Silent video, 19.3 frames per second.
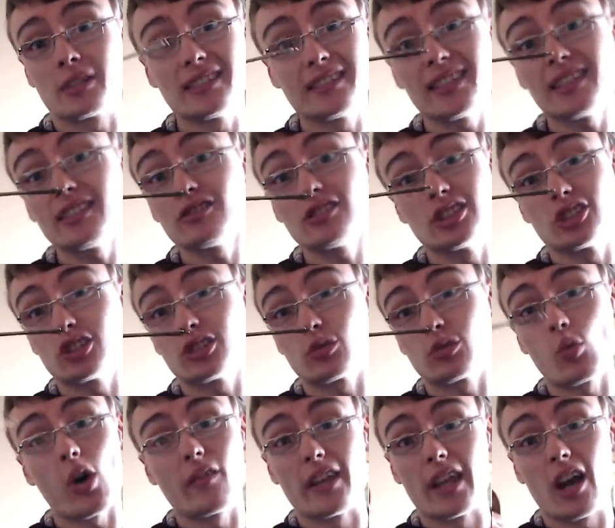Considering just
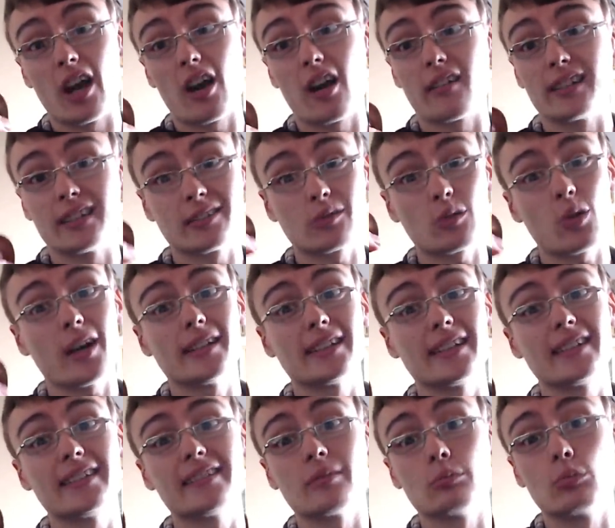what they are, it's quite
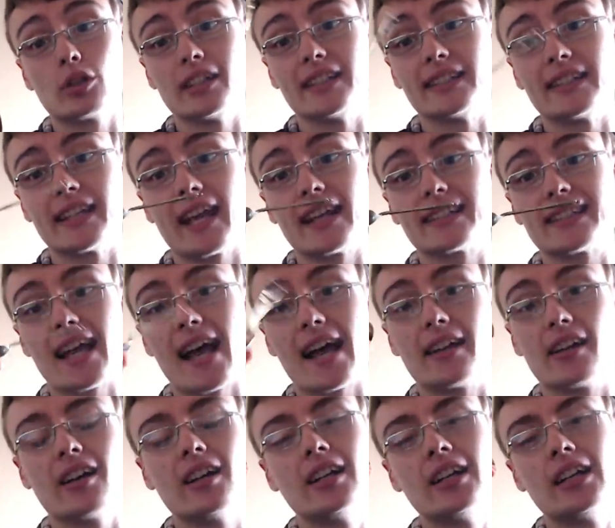decent money to get a
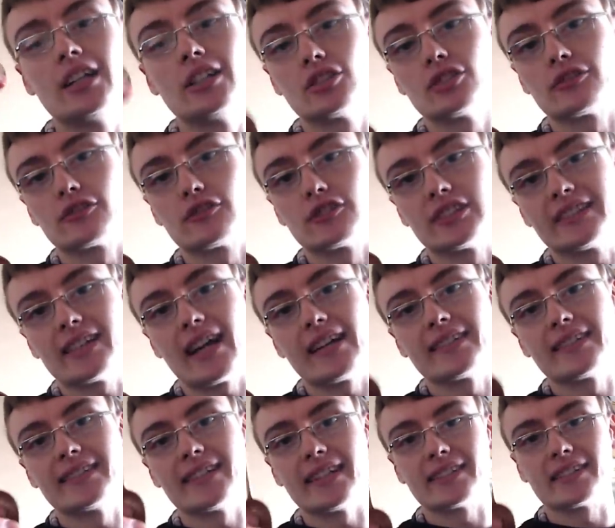tenner just for a set
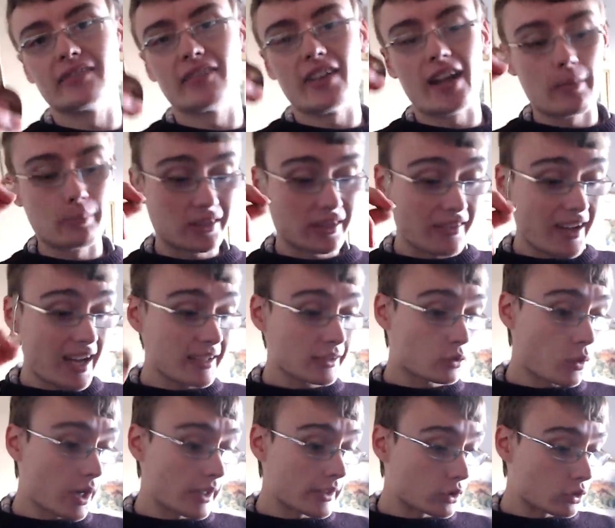of six of them. So that's
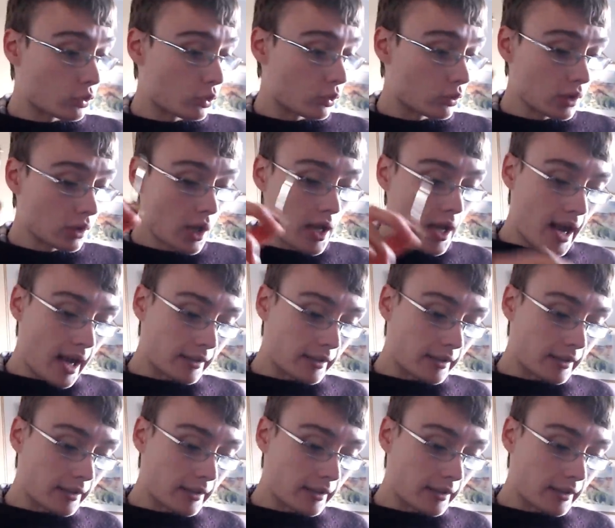quite cool.